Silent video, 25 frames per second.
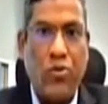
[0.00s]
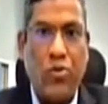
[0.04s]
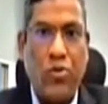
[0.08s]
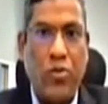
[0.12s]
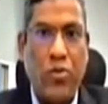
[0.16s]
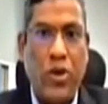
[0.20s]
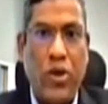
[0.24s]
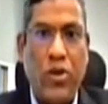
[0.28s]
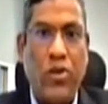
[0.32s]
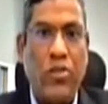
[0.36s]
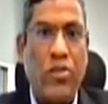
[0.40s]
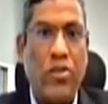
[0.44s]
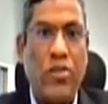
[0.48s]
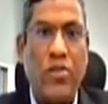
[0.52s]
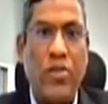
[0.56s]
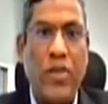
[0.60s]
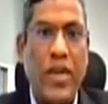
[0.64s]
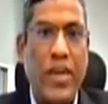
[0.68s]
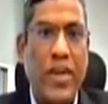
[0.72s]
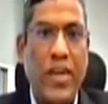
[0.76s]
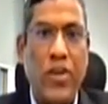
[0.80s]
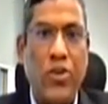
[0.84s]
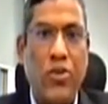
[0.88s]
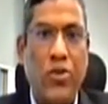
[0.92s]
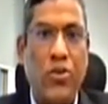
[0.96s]
So because of
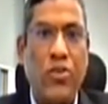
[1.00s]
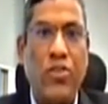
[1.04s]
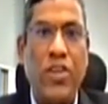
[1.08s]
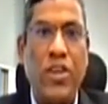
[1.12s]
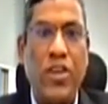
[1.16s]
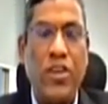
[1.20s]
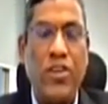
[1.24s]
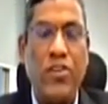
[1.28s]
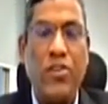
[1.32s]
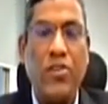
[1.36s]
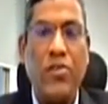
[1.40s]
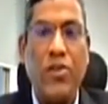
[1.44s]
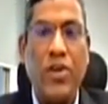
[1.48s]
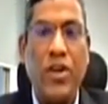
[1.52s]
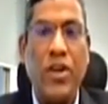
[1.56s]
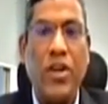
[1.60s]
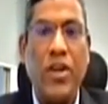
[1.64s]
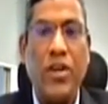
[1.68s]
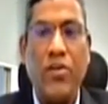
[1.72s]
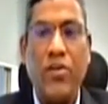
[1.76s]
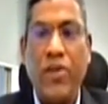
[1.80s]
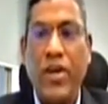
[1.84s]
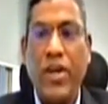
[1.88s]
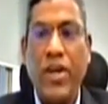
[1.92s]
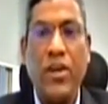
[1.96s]
that, I don't see it as a
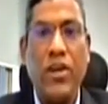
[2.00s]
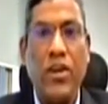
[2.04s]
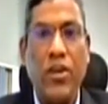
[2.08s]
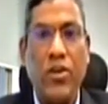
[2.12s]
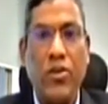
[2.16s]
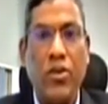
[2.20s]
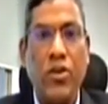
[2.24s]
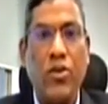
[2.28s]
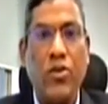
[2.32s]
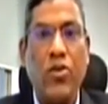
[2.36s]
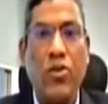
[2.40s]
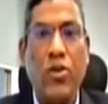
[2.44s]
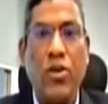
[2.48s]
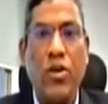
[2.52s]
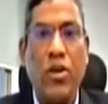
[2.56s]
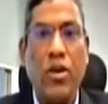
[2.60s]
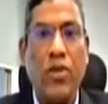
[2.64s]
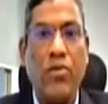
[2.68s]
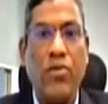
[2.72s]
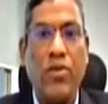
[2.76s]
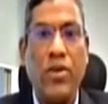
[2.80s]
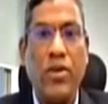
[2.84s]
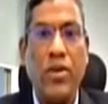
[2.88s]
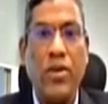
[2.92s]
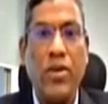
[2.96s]
worry. In fact, it would
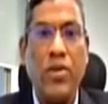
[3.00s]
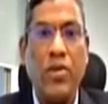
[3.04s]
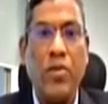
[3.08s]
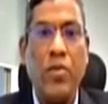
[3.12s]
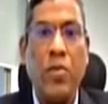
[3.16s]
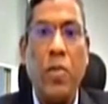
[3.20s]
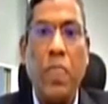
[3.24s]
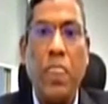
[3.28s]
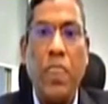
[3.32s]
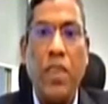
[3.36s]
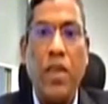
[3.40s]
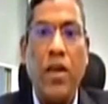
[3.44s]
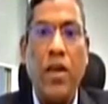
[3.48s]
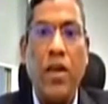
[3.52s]
offer a